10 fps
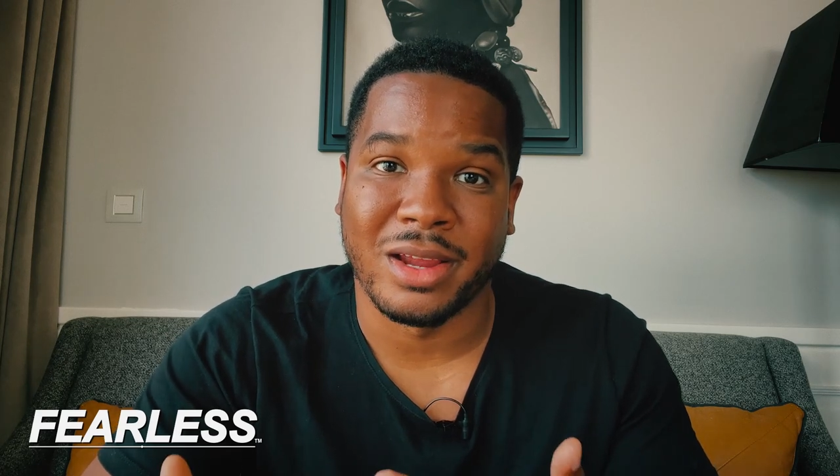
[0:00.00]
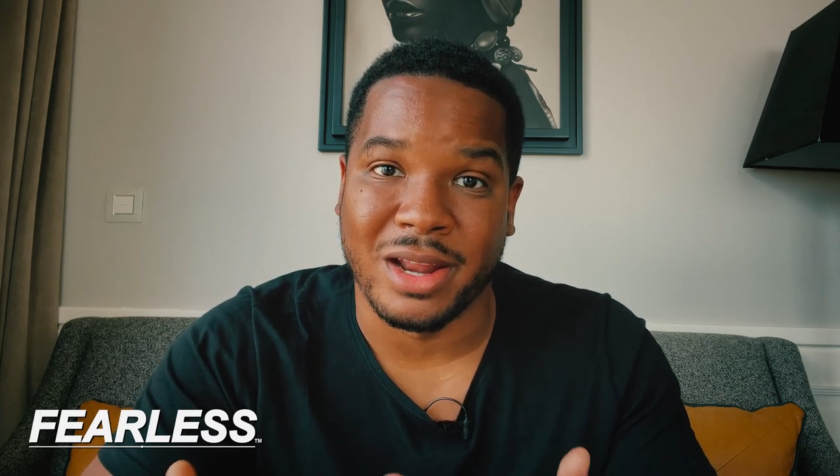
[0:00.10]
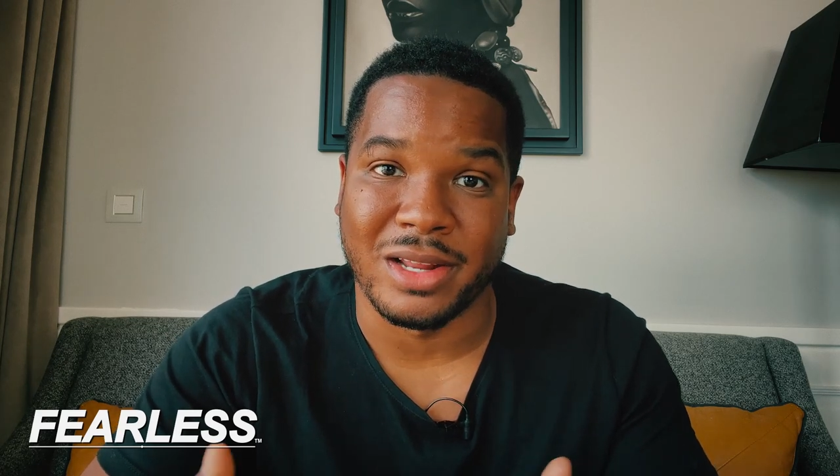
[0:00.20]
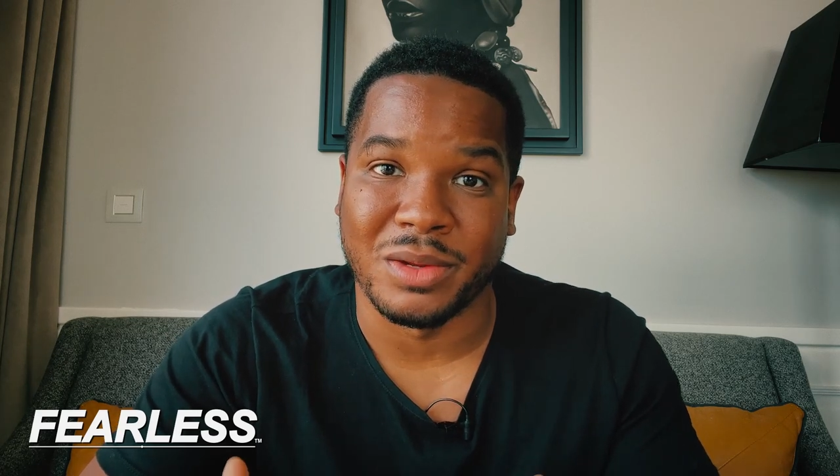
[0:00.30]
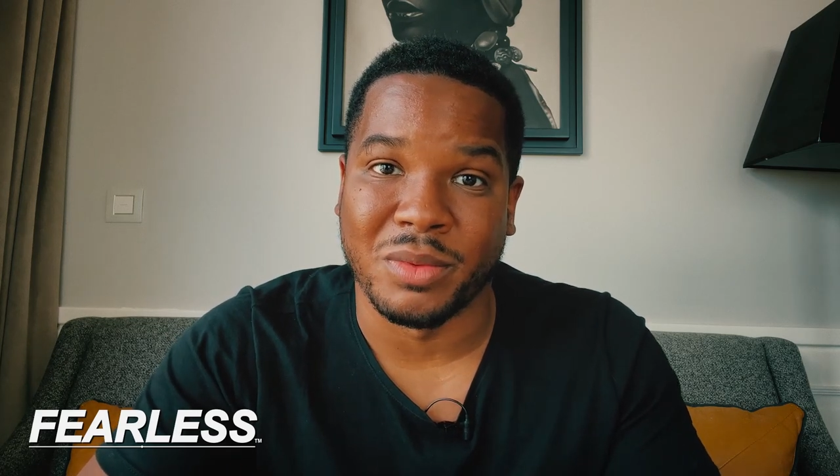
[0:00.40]

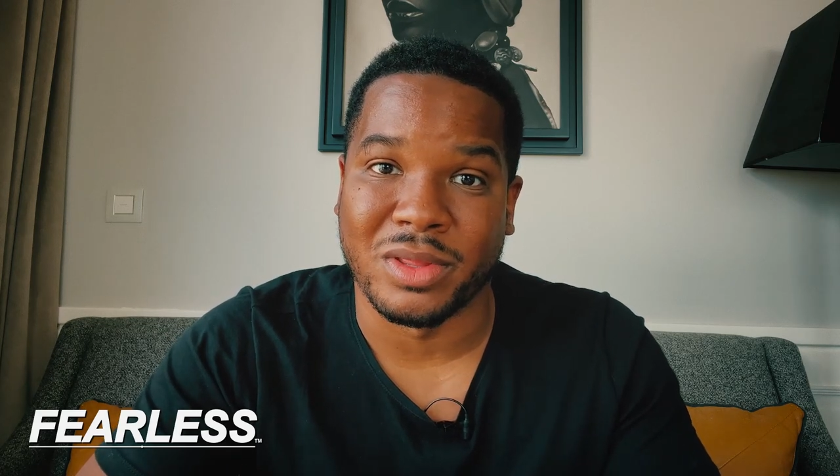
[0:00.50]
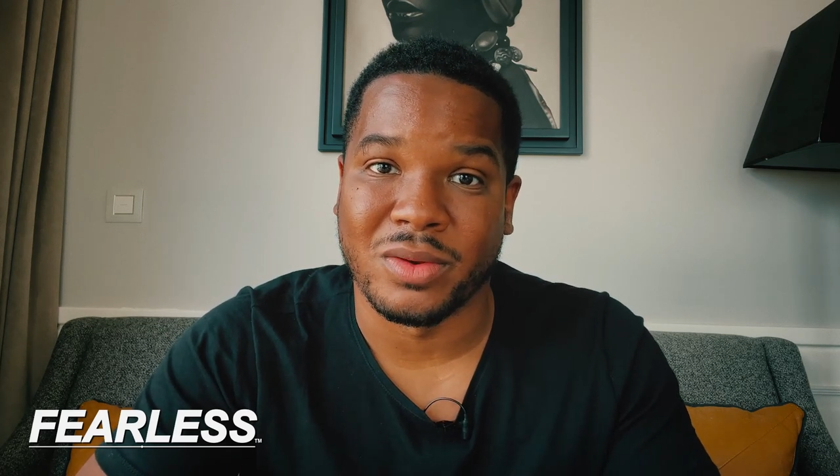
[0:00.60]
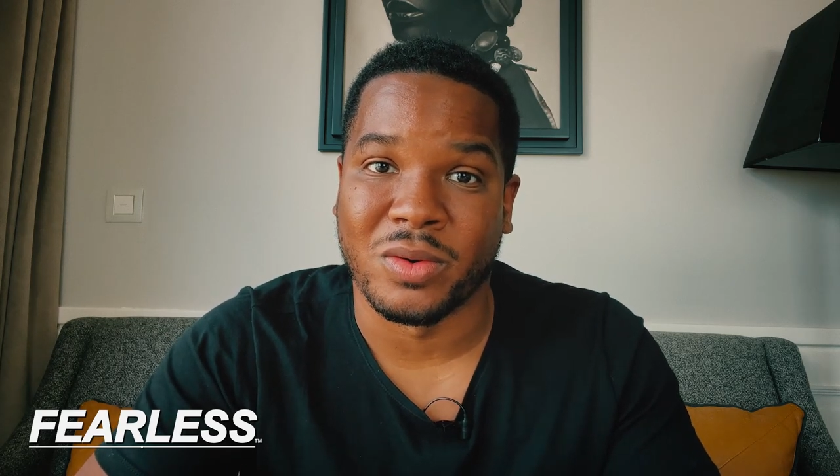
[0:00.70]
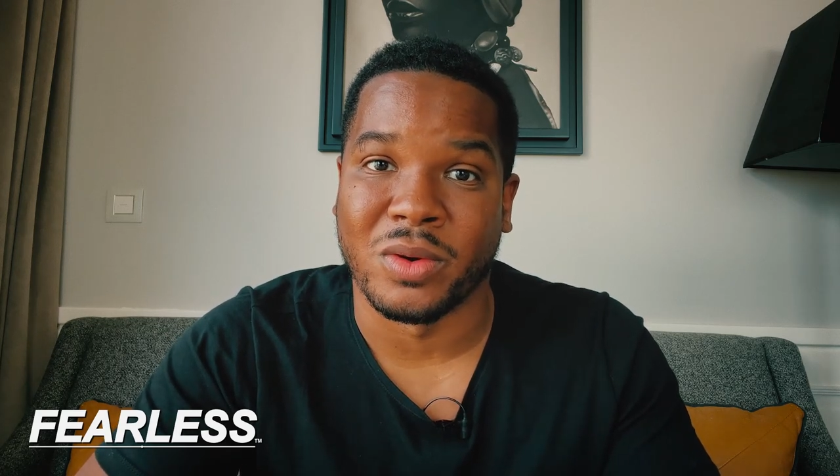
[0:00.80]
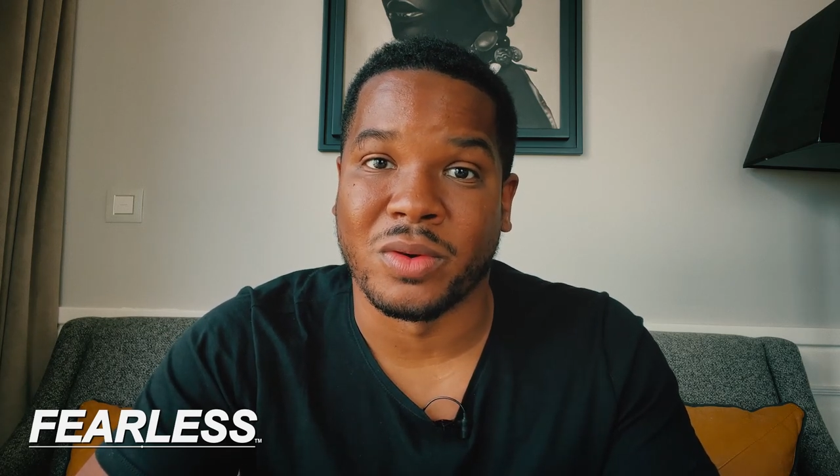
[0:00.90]
connecting
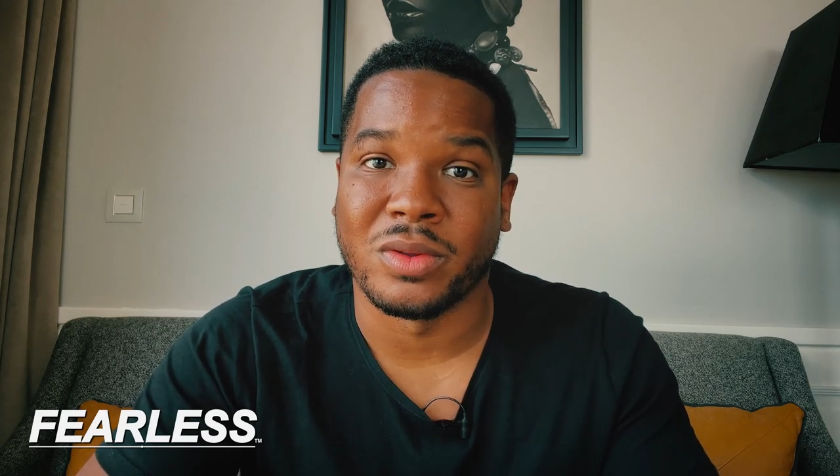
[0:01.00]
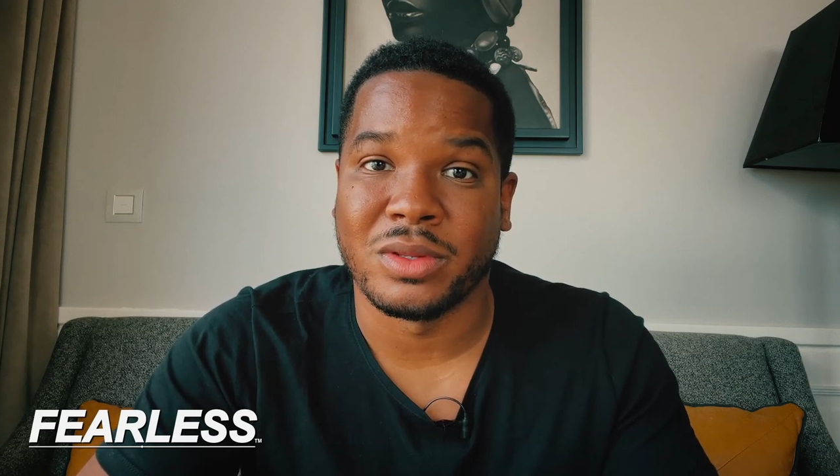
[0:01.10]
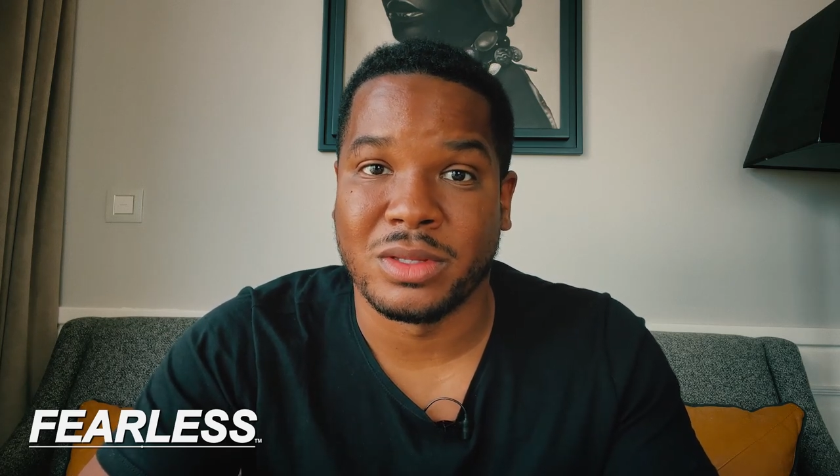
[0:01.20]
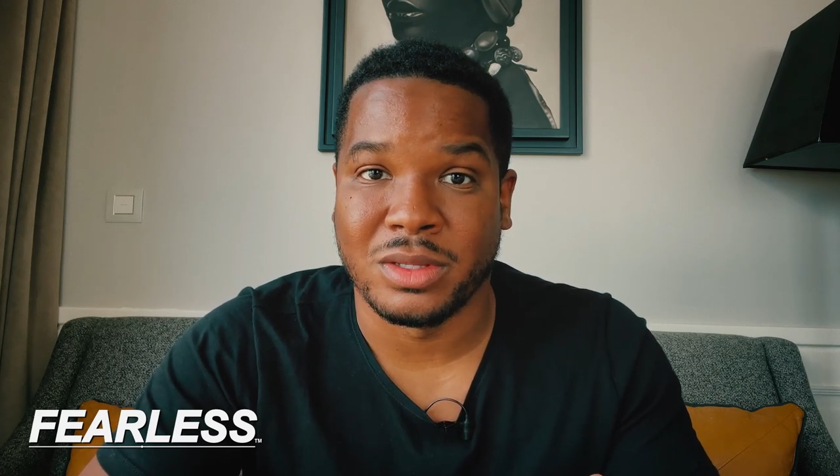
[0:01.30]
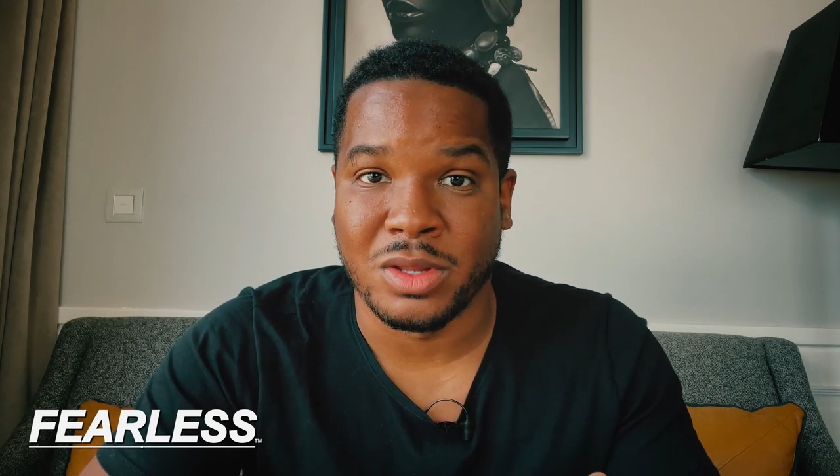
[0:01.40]
with or
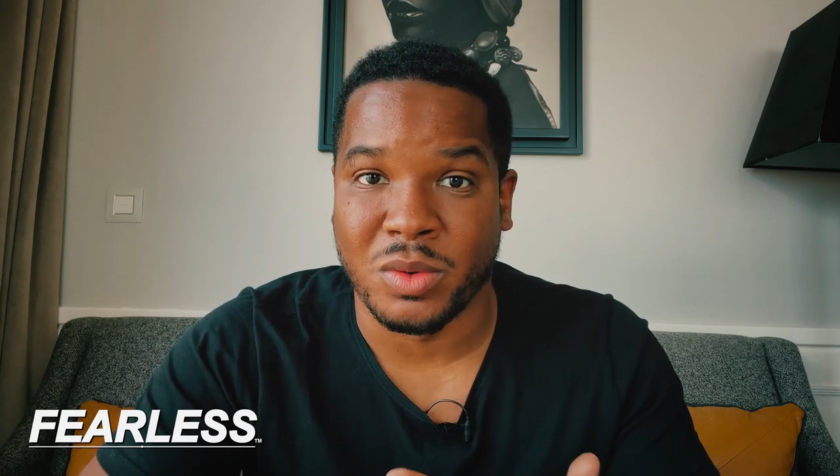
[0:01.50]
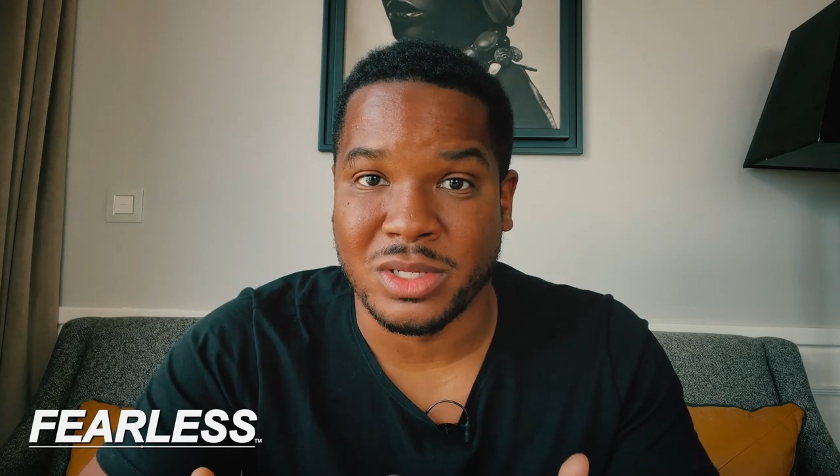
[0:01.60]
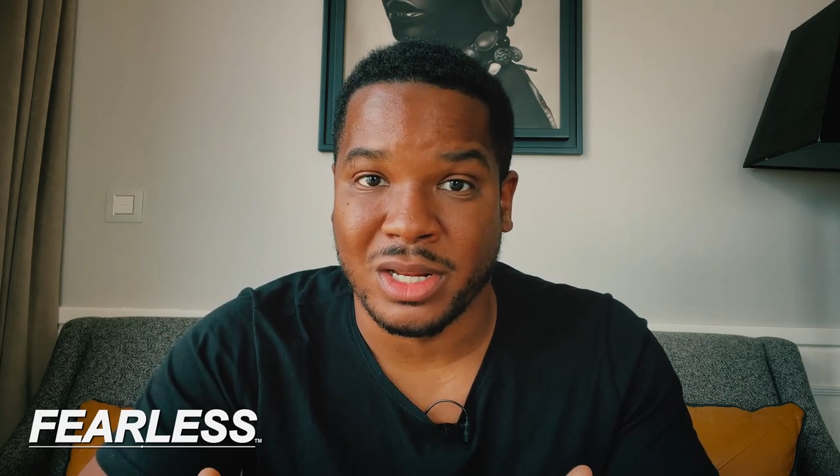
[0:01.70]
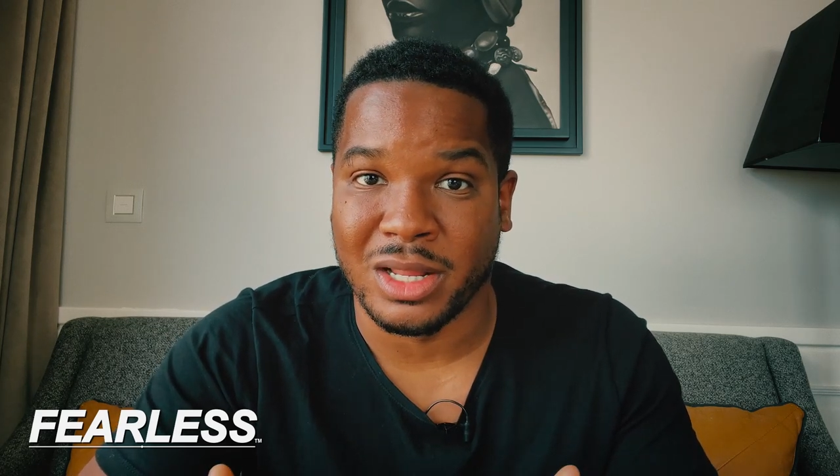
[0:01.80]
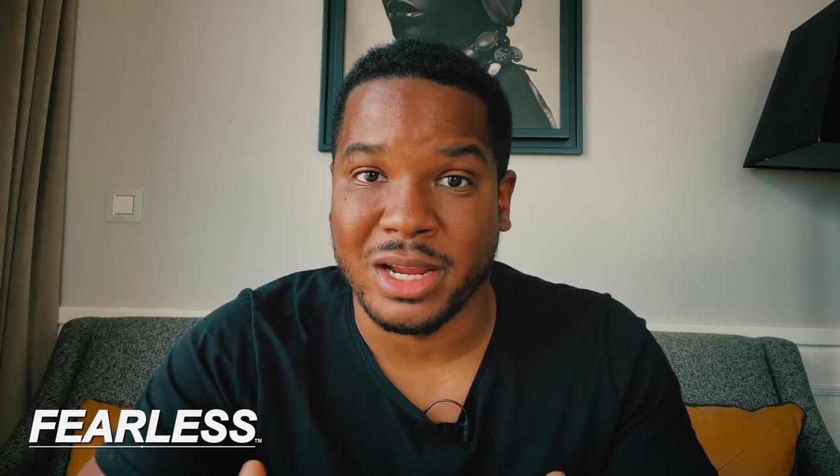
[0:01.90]
noticing